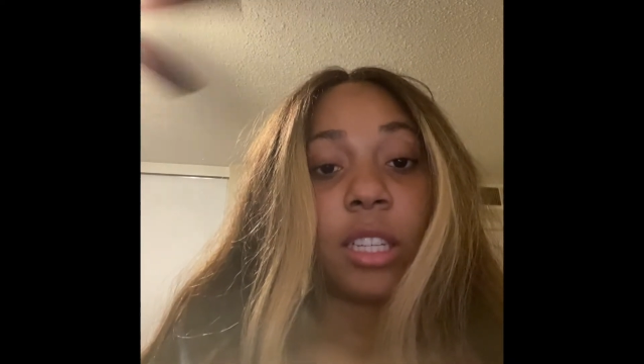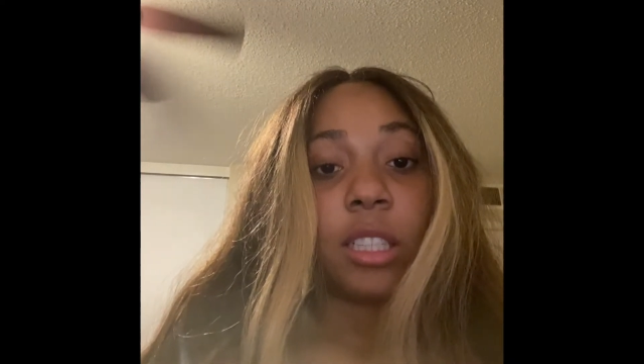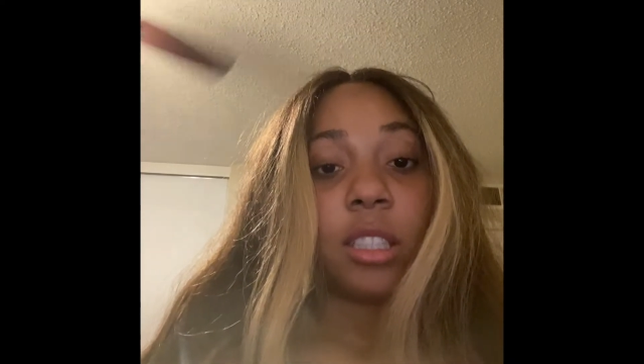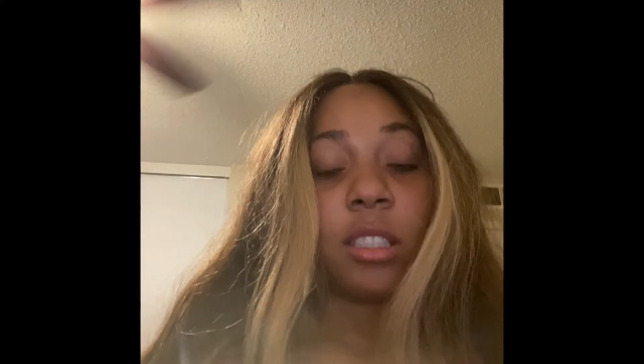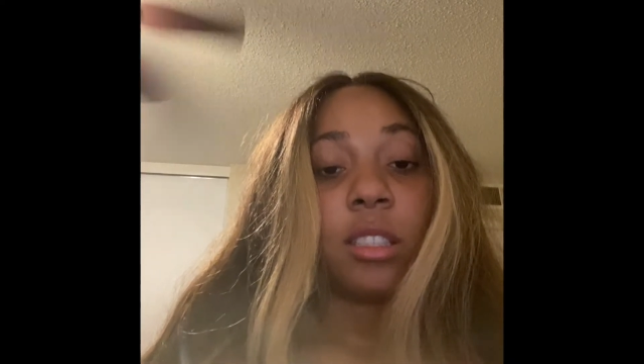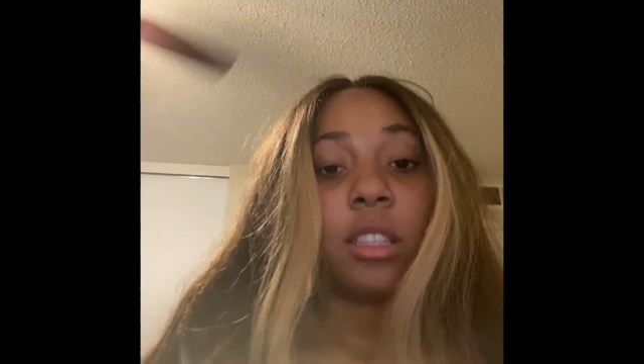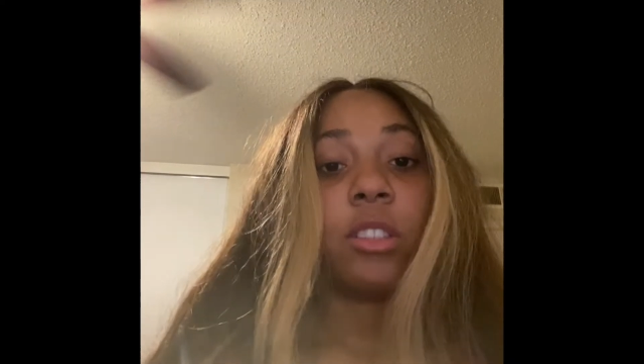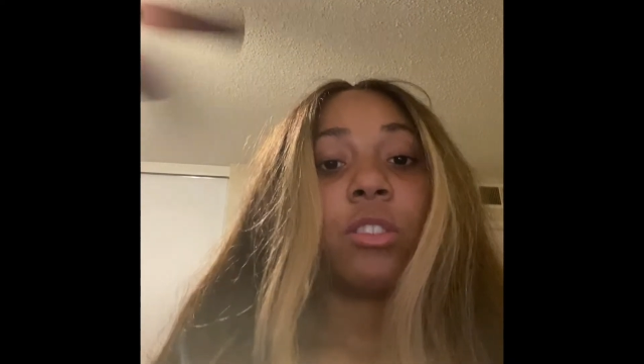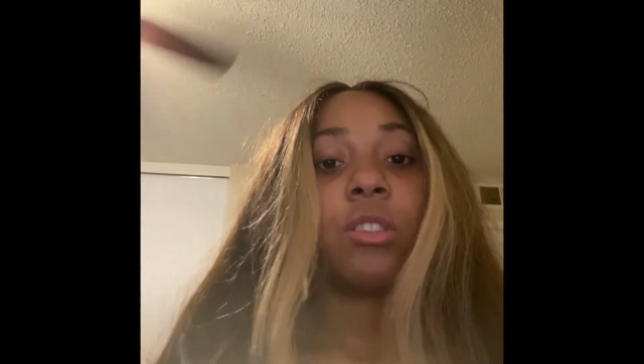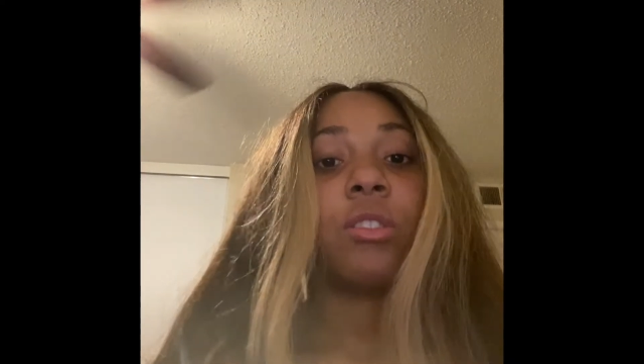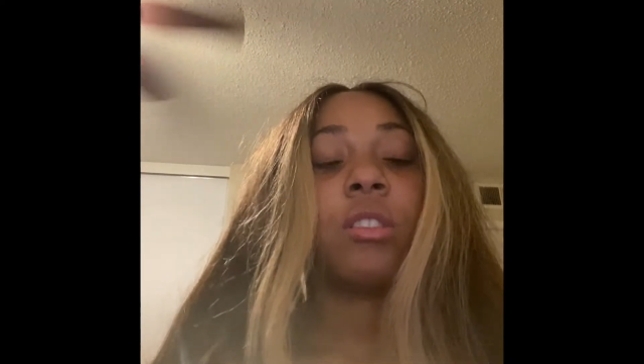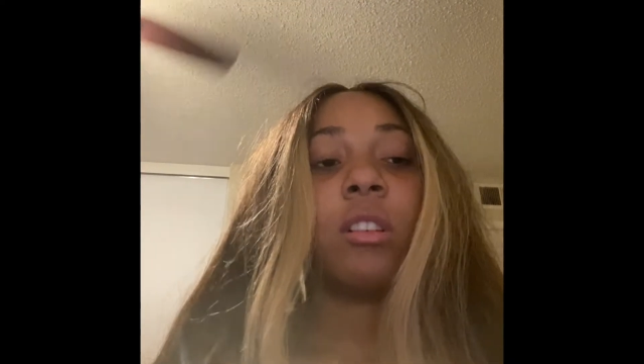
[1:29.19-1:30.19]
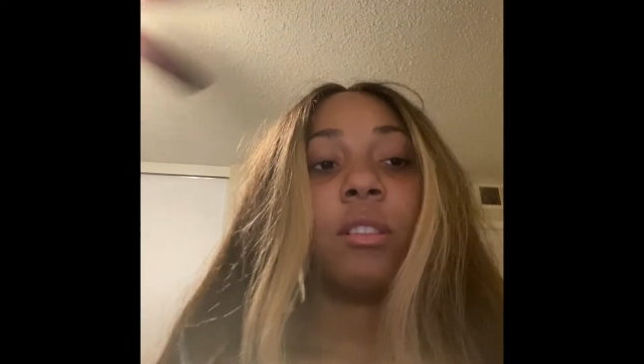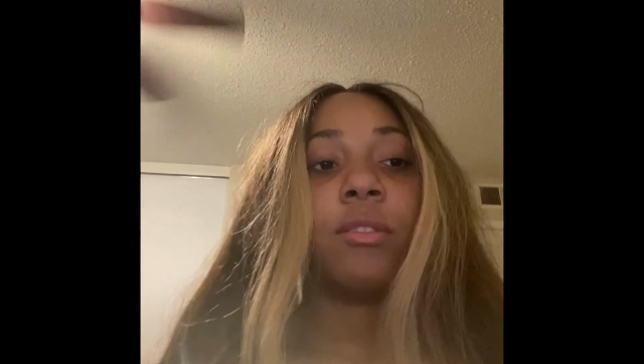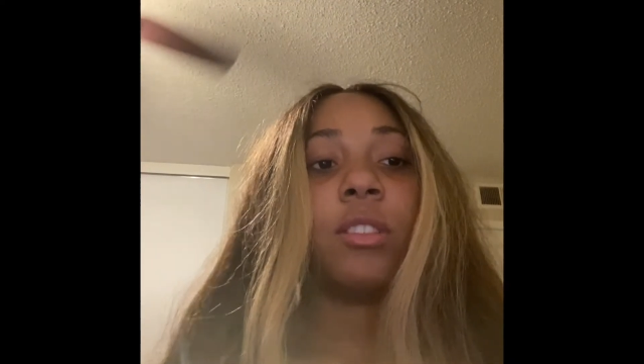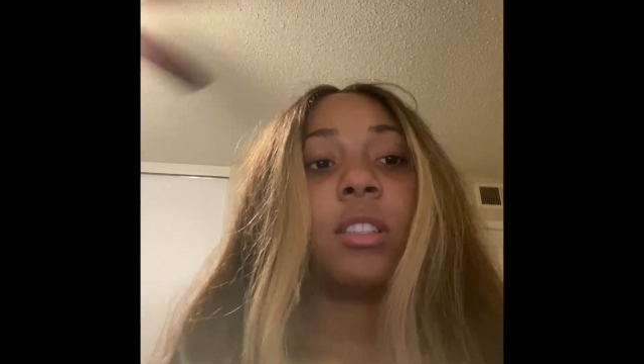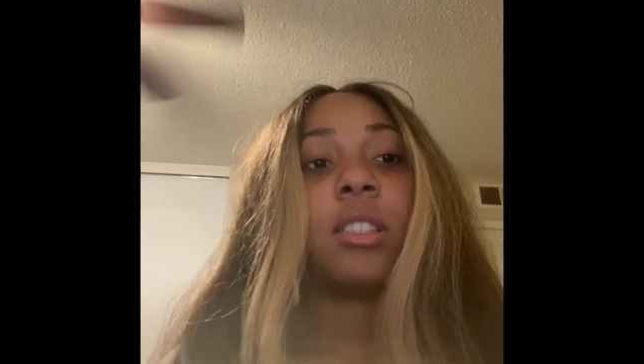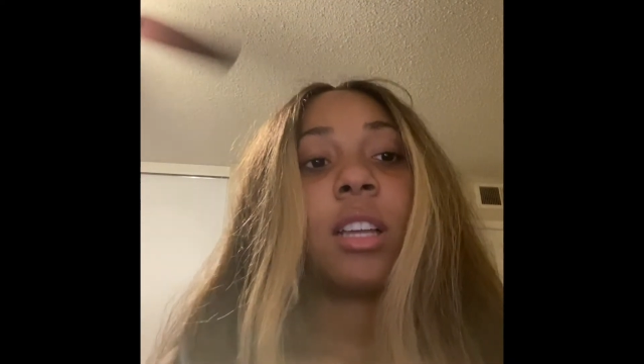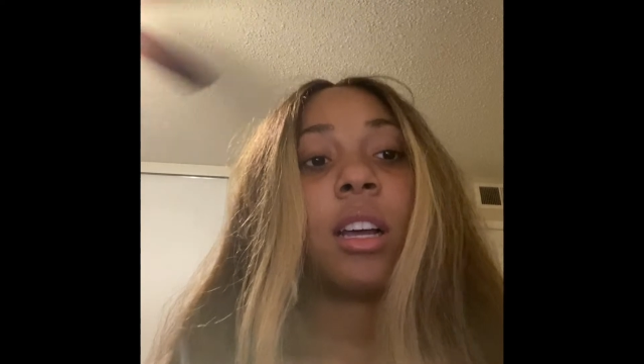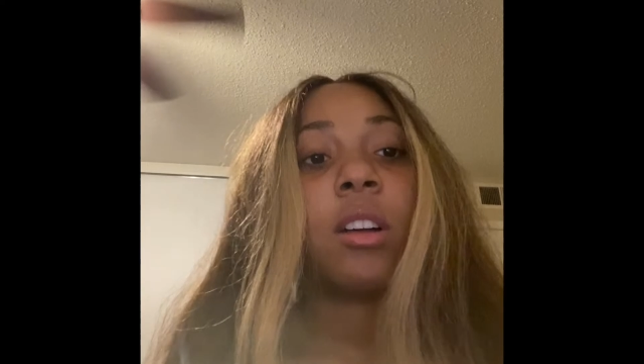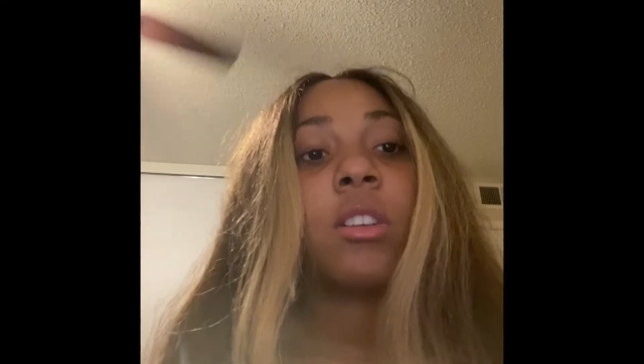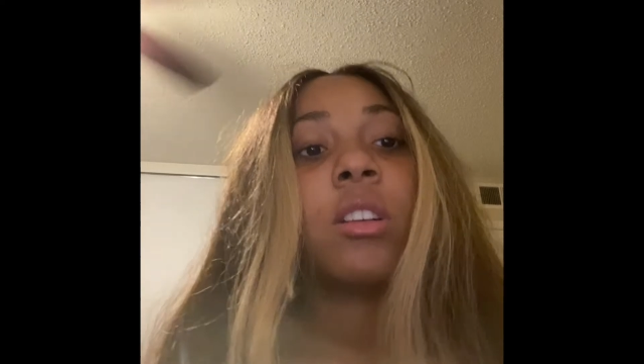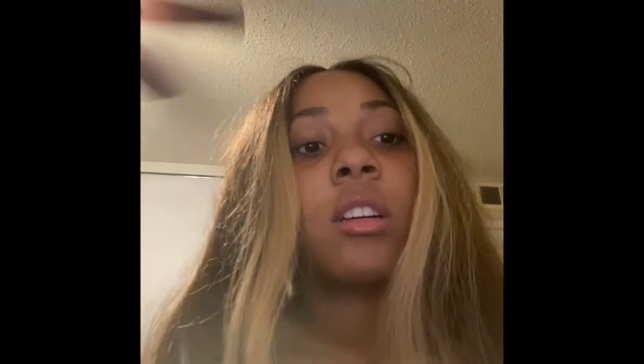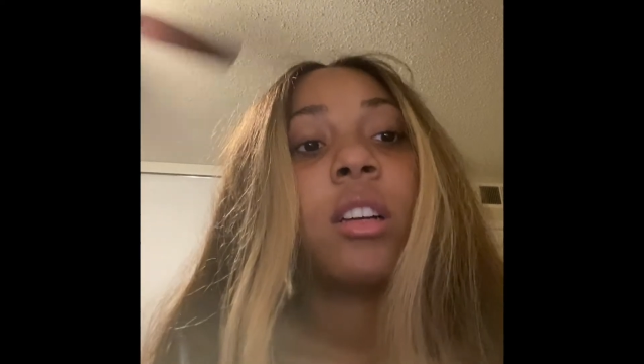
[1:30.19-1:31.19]
in the center of the
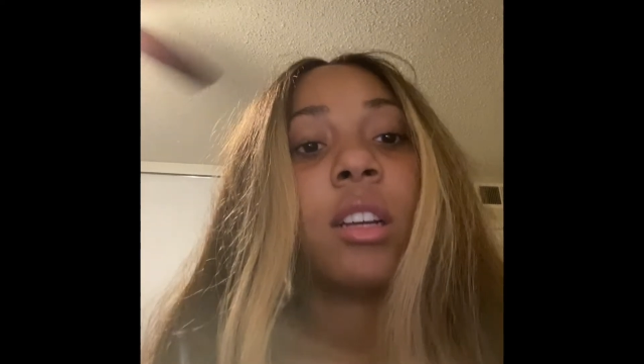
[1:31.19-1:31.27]
cell